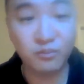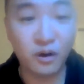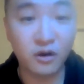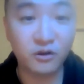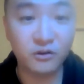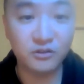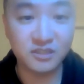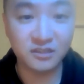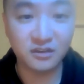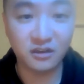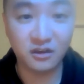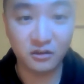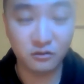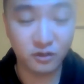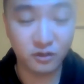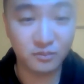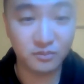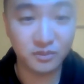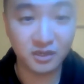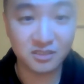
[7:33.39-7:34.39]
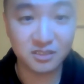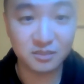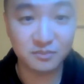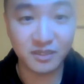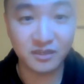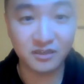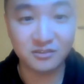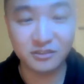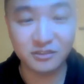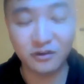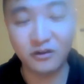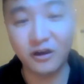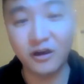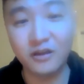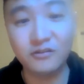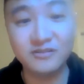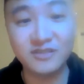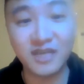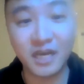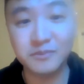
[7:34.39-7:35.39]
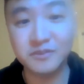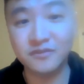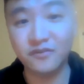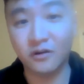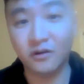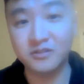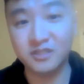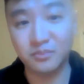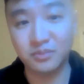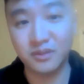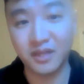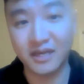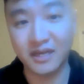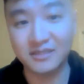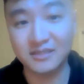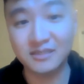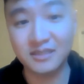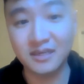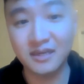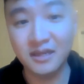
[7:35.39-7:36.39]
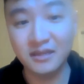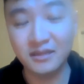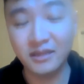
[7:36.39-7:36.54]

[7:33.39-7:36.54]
markers, and coloring books, because there are other types of art supplies